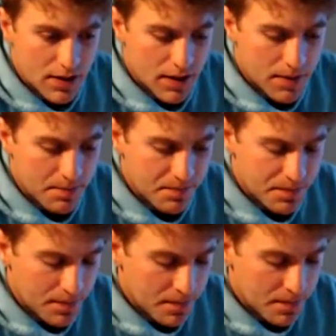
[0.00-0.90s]
It
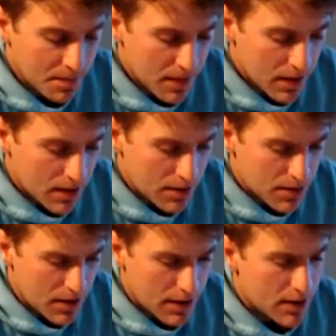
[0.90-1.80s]

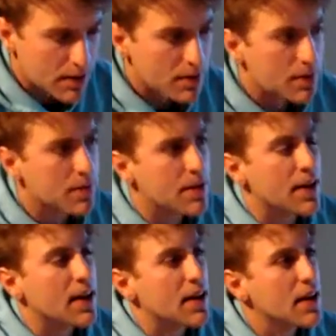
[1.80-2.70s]
was,
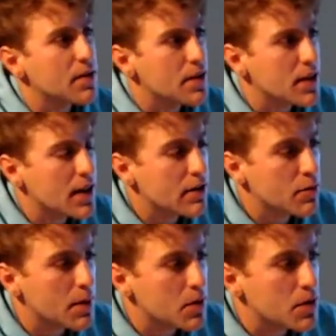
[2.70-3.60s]
yeah, I can't even
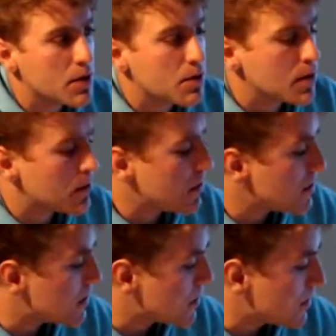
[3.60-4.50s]
remember what it
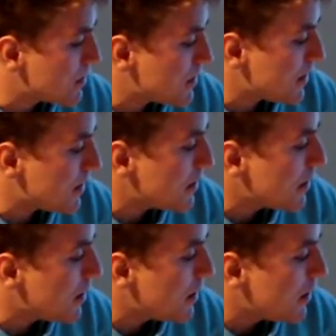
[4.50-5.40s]
was I was going to say.
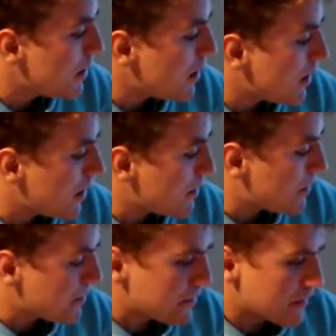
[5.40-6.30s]

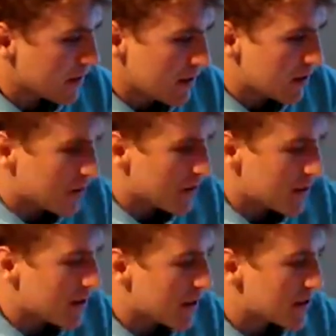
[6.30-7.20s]
Um,
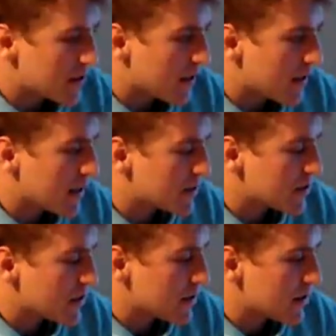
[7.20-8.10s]
and that's again
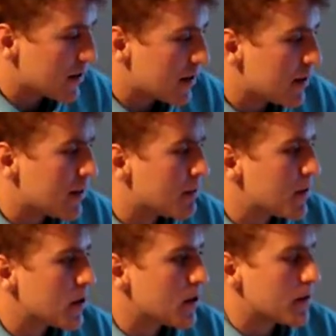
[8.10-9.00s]
just the
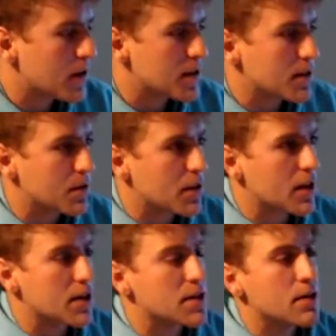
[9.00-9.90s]
fear of all these different
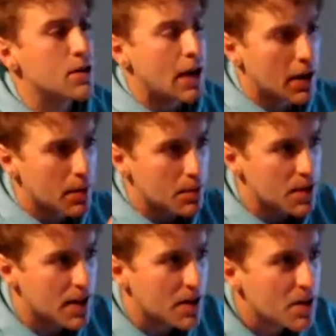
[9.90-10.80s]
thoughts. Oh, I remember
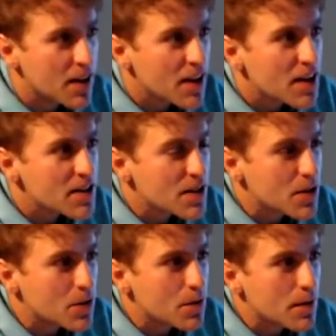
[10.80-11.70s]
it now.
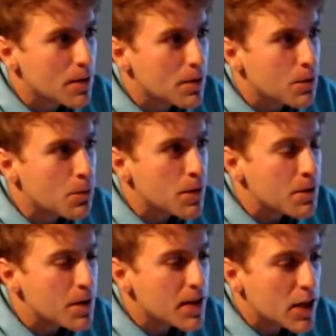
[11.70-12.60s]
So we
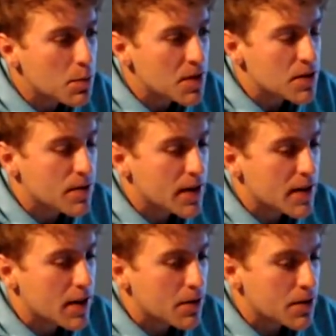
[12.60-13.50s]
feel helpless right now.